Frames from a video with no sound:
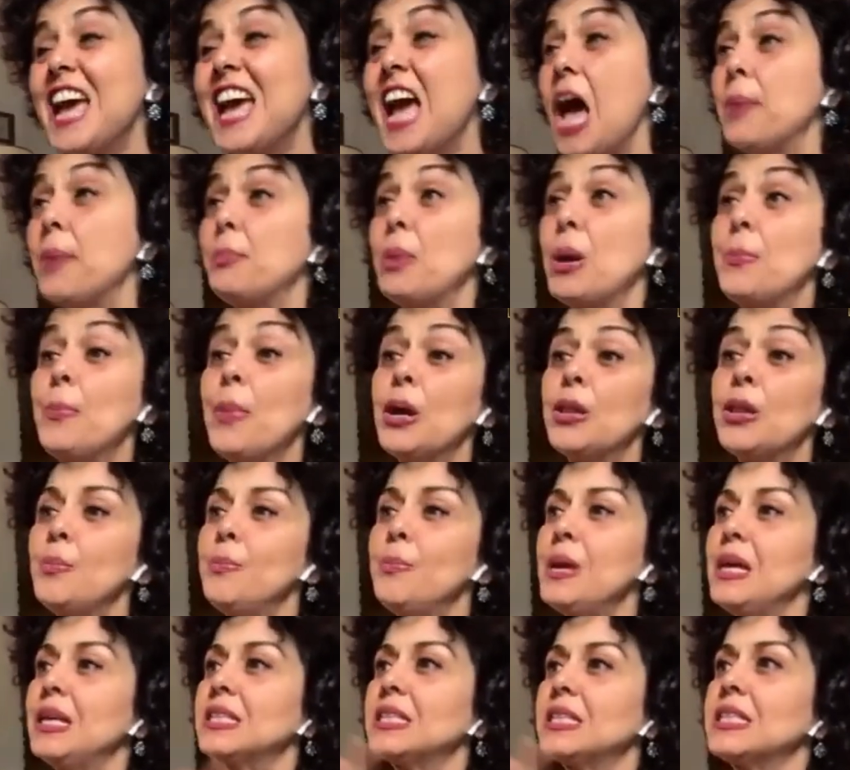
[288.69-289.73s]
and my mother
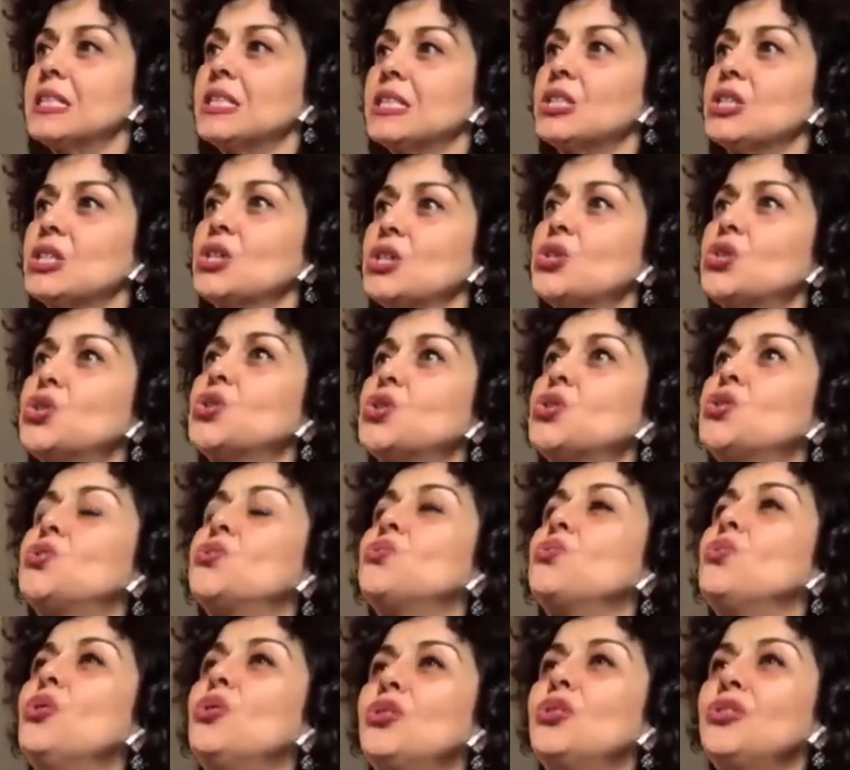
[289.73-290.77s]
makes this
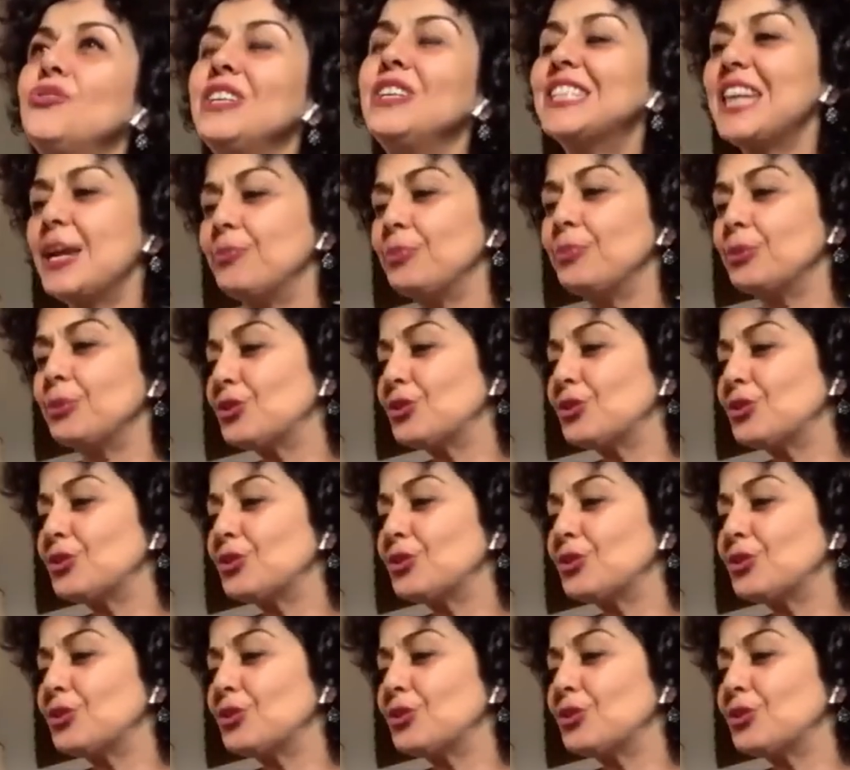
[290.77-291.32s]
extraordinary table.